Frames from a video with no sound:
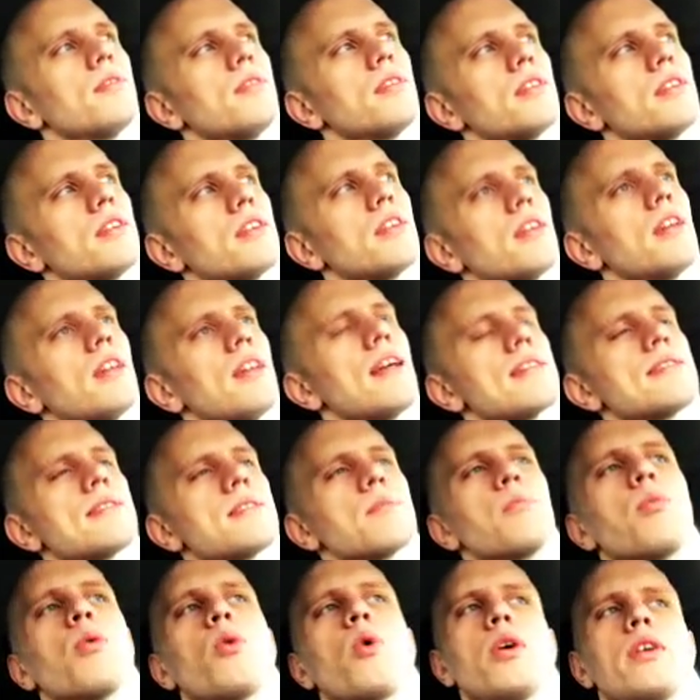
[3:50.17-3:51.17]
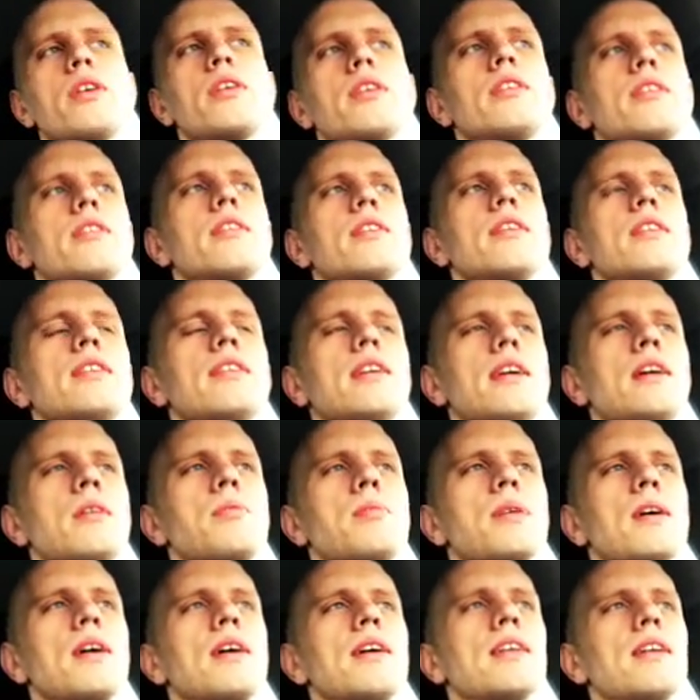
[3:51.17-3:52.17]
they're less important than the
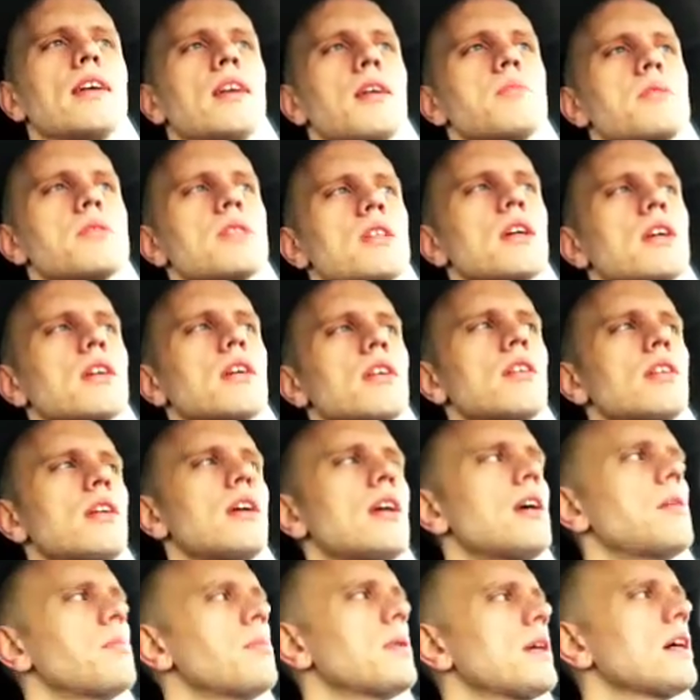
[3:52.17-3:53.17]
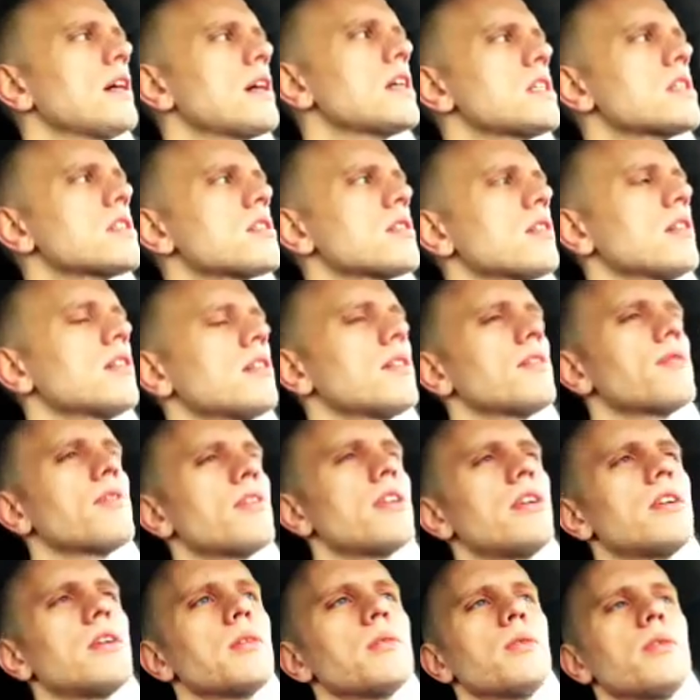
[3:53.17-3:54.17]
API names. Like the APIs and the
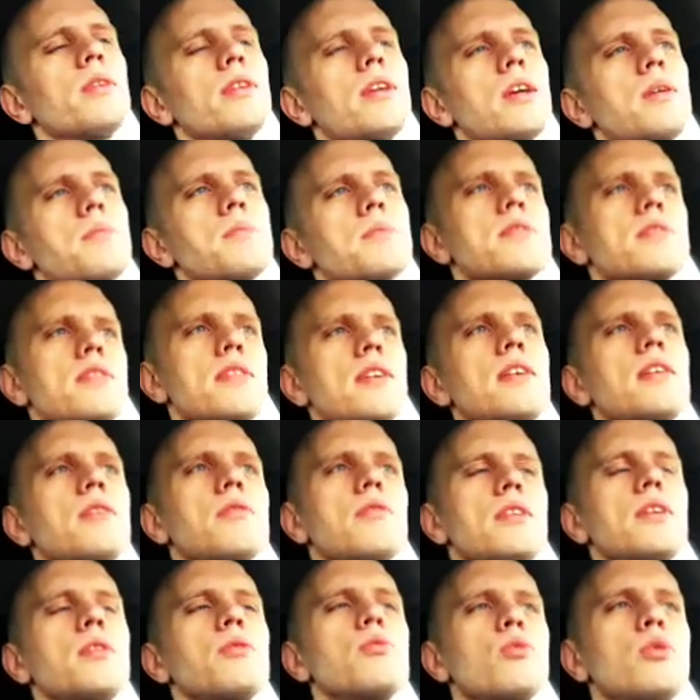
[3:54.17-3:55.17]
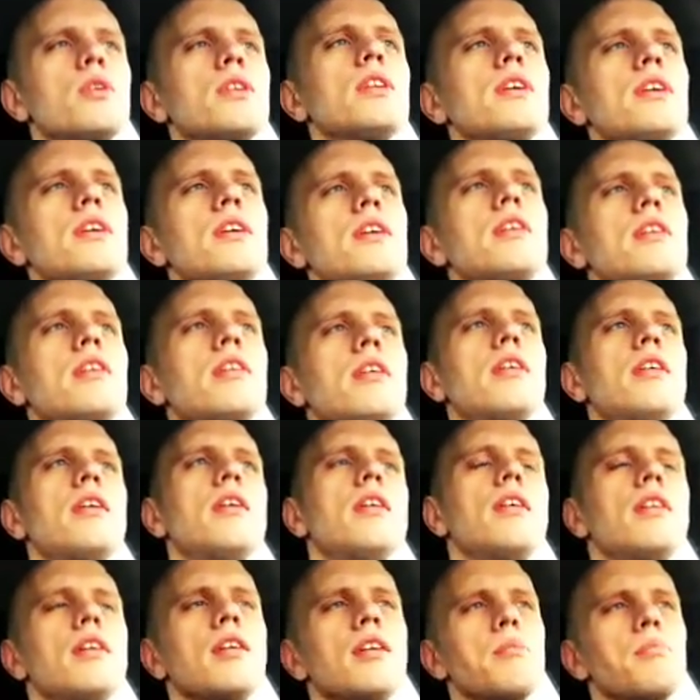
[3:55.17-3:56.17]
variable names, they really
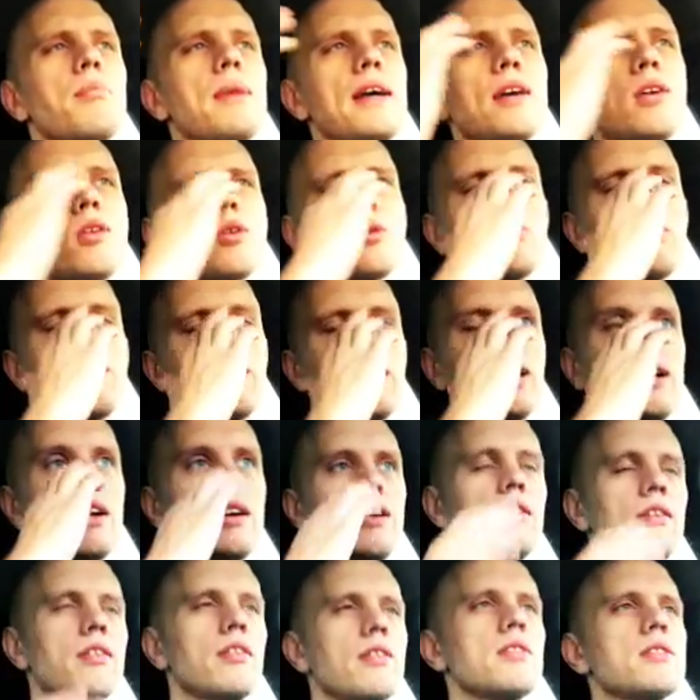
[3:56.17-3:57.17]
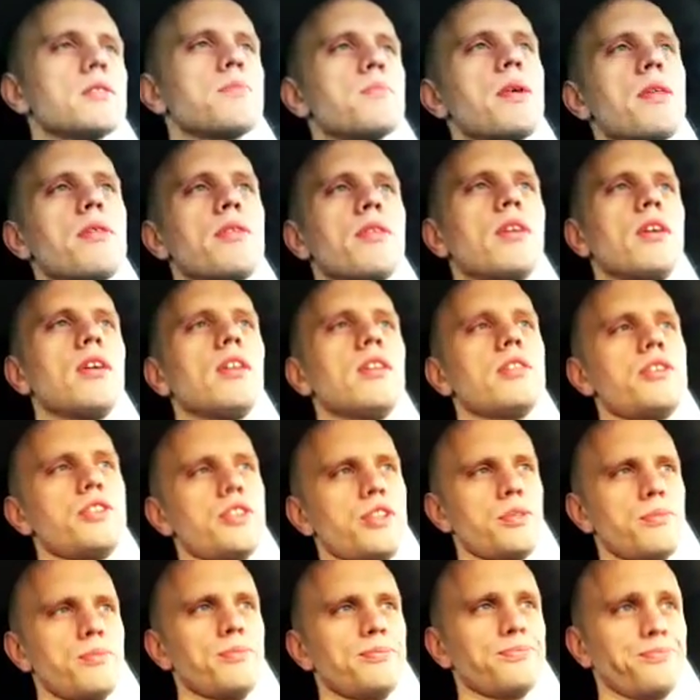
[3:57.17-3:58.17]
make or break this
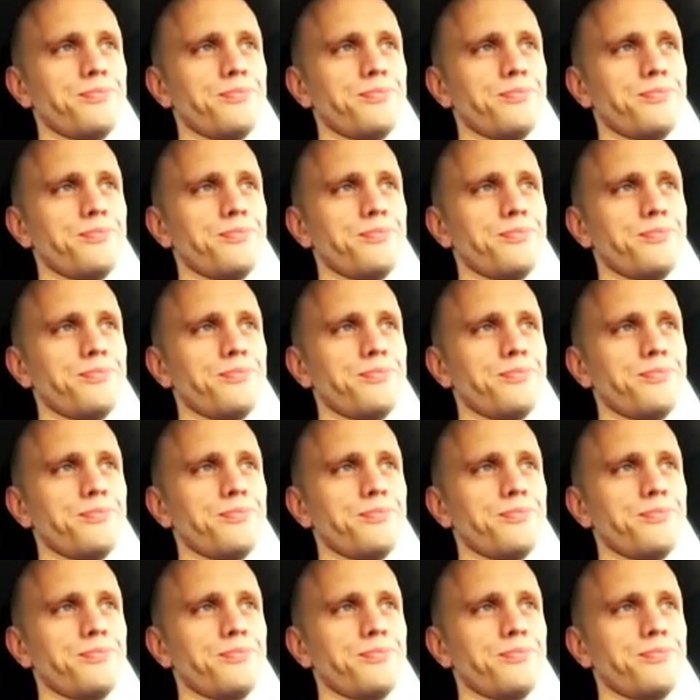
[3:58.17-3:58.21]
methodology.